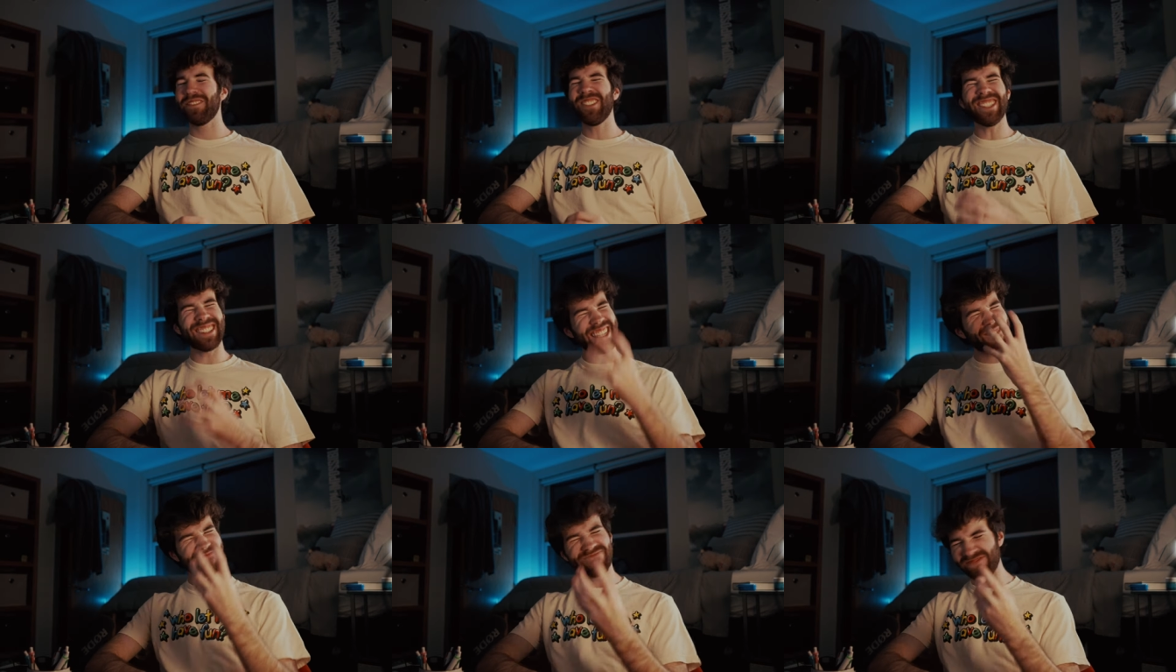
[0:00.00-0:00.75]

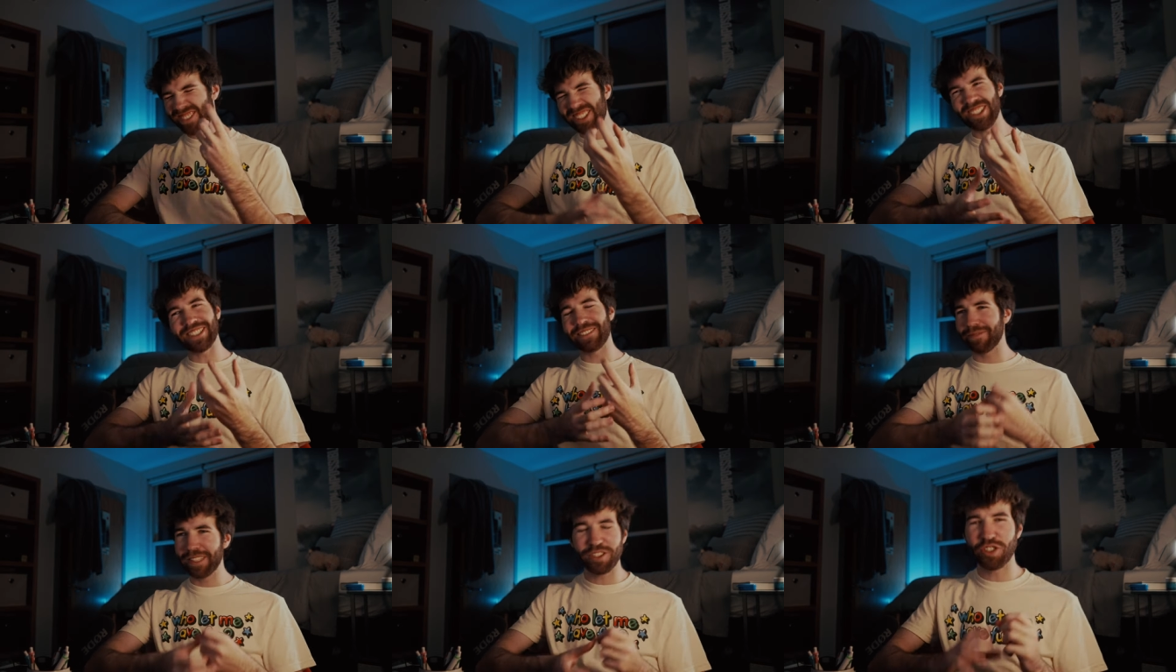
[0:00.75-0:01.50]

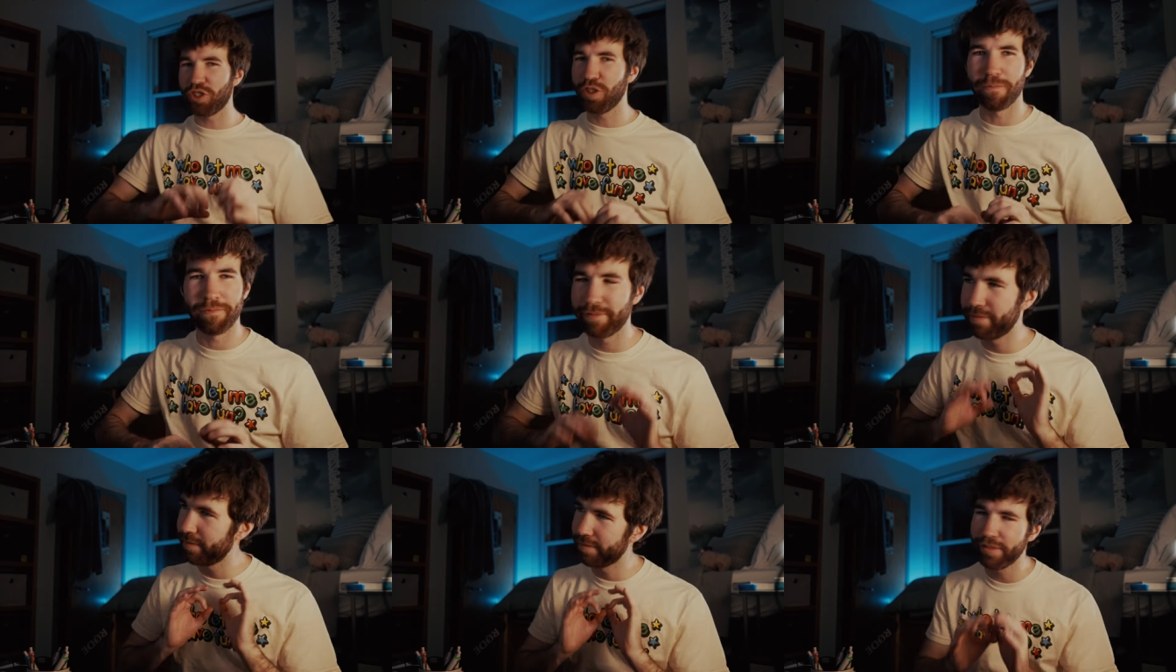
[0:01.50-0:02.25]
This is the
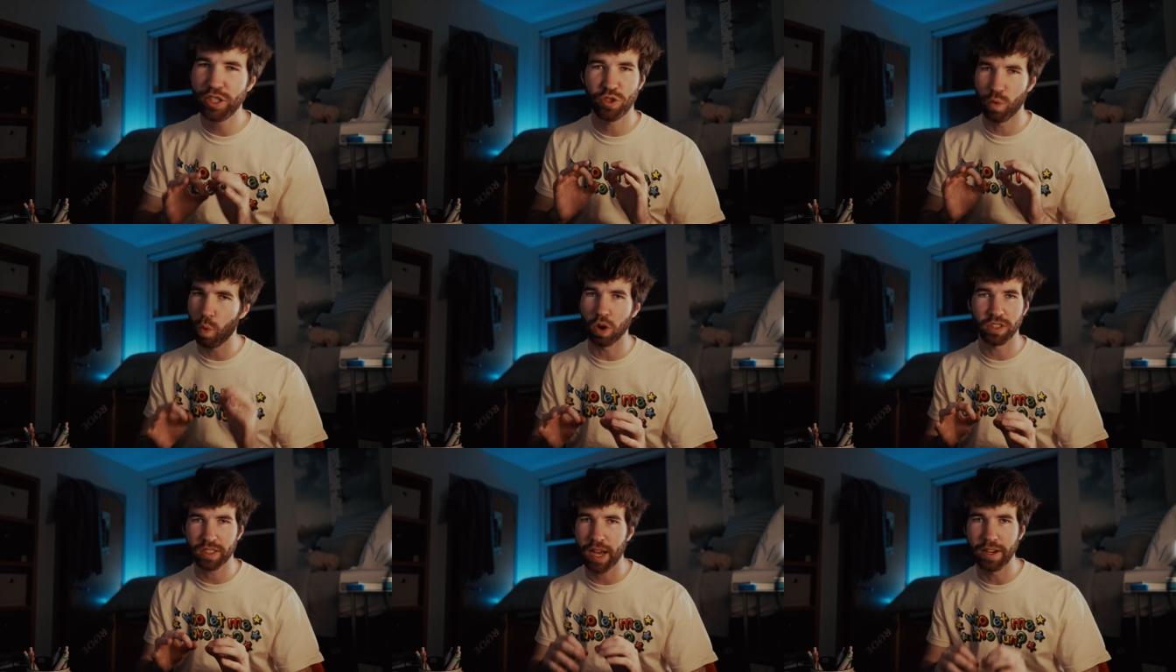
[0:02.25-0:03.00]

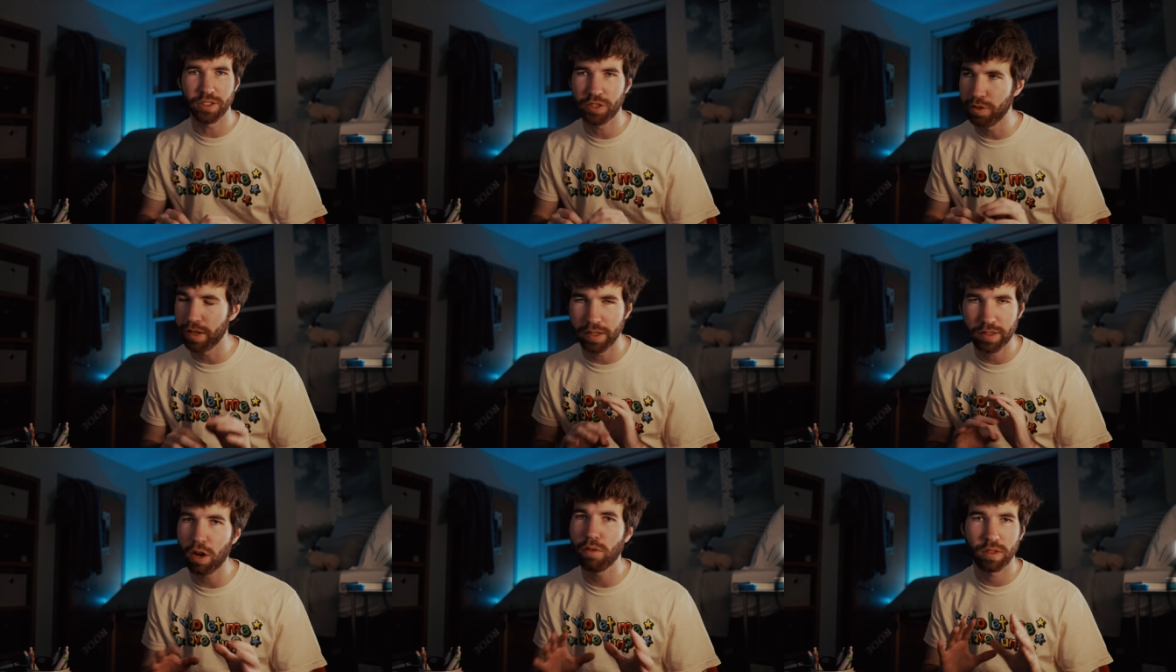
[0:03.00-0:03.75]
worst kind of student.
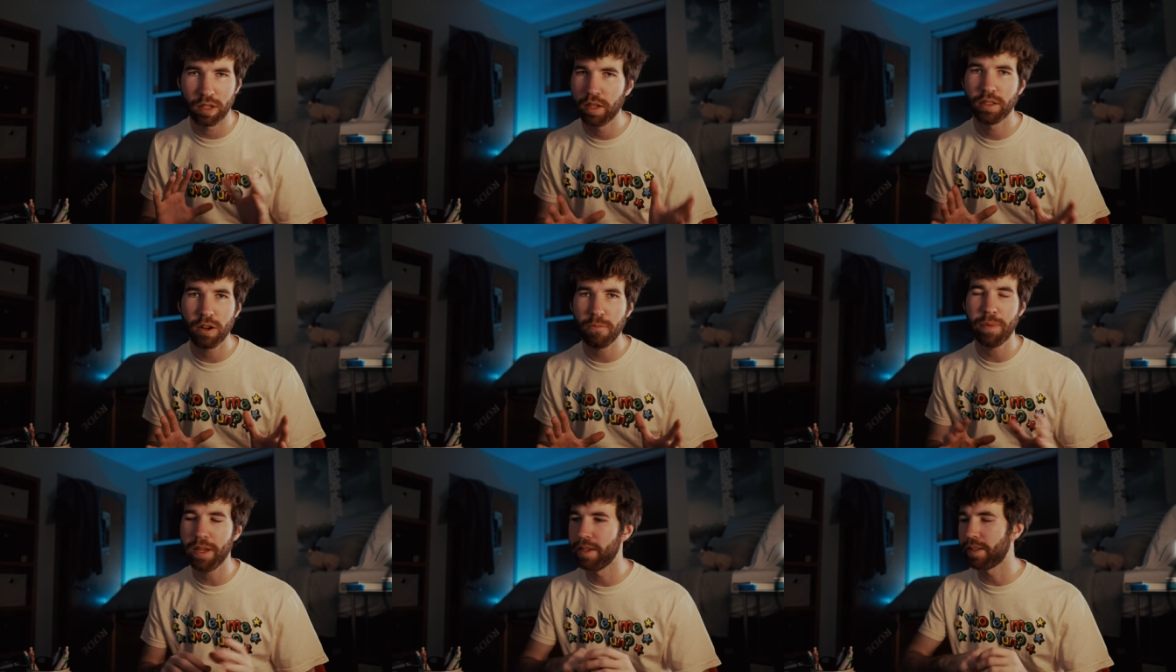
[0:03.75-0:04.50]
Don't
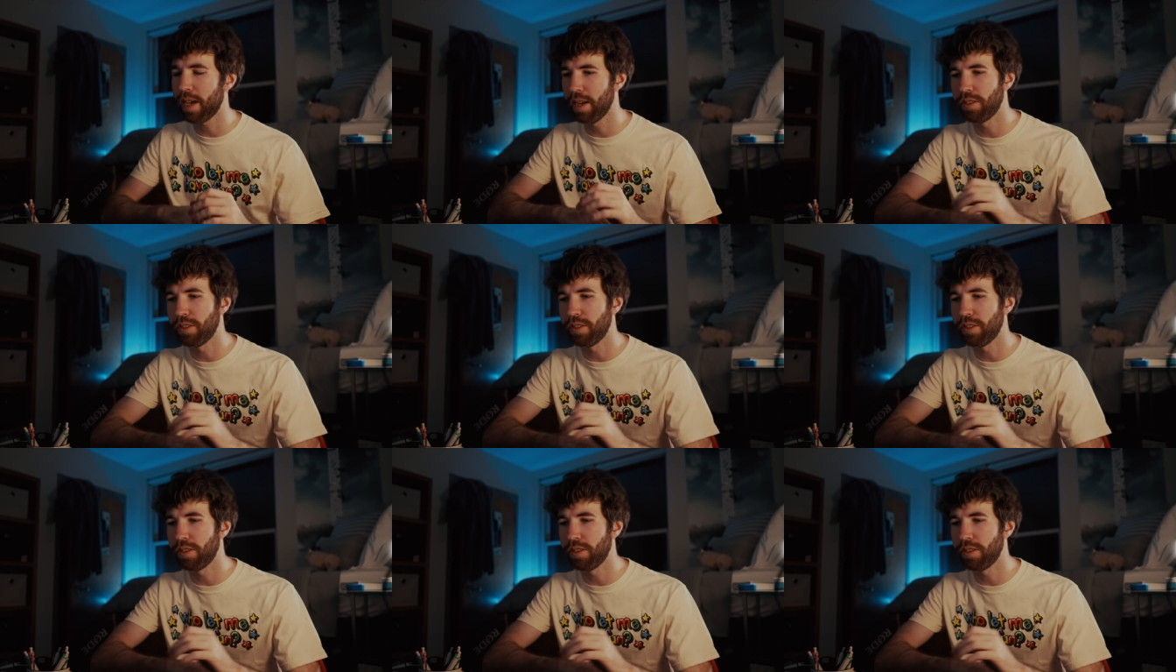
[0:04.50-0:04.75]
be this kind of